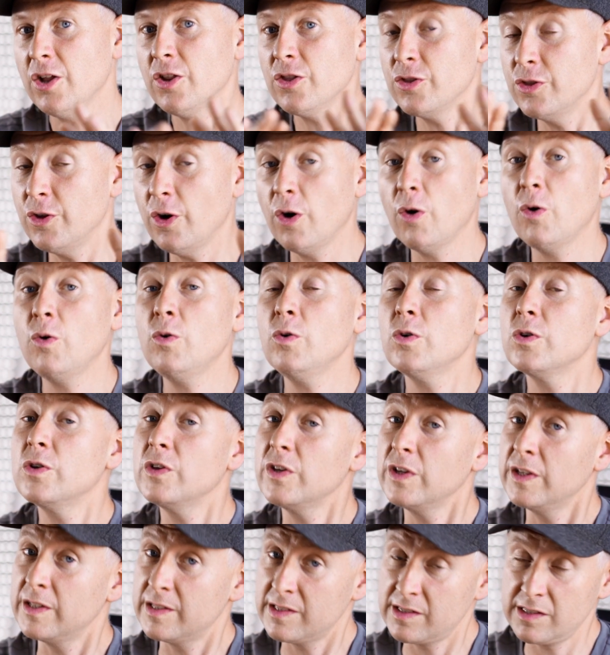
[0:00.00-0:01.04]
though
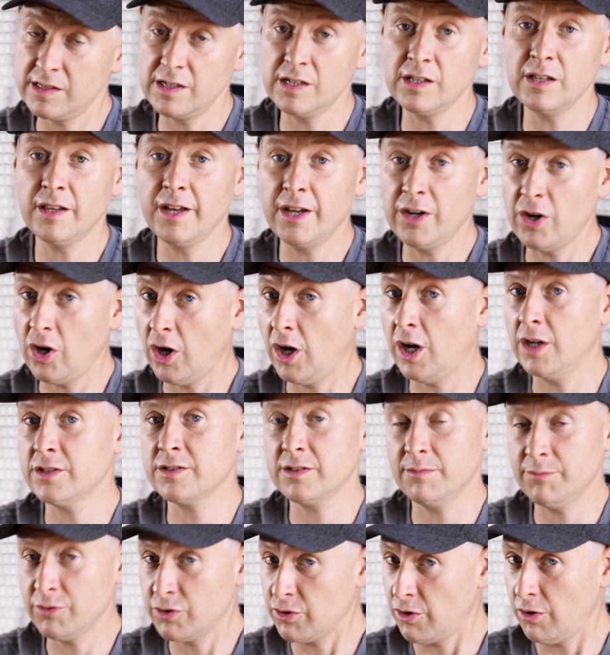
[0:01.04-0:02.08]
it's still an
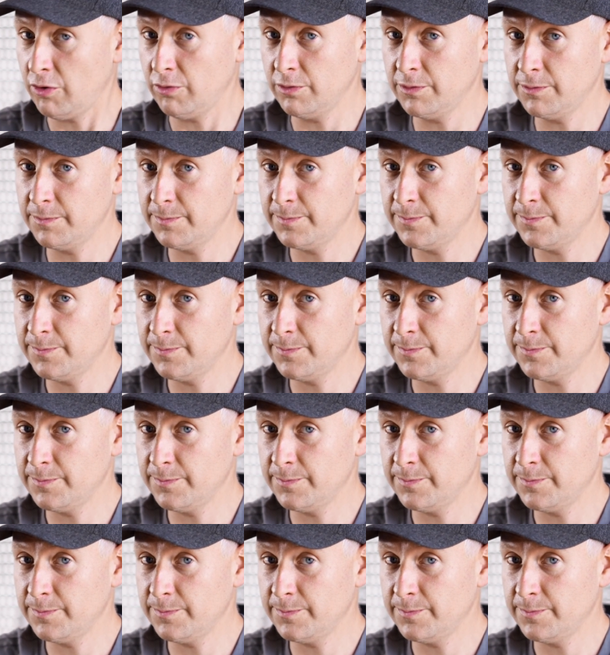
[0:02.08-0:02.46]
awesome drone.